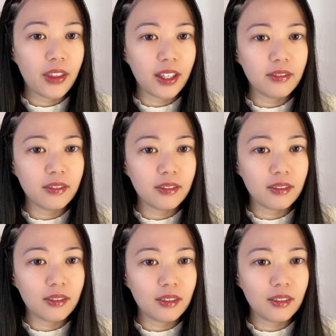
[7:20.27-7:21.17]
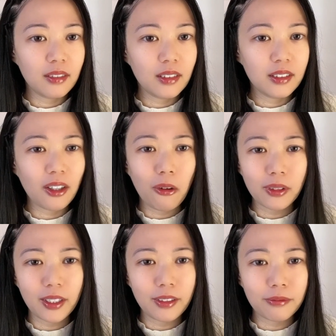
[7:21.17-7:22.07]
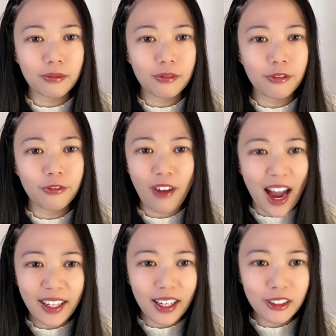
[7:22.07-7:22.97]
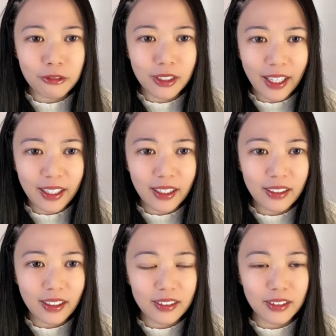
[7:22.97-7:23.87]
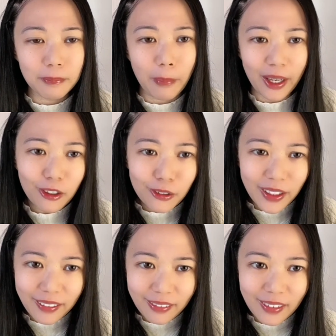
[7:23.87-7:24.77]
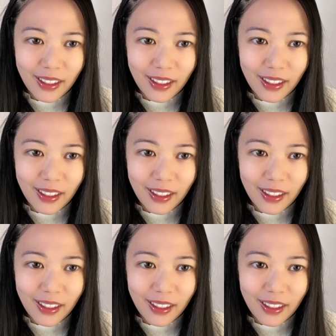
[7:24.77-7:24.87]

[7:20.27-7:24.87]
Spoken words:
Then is it only finance related? Is it metal then?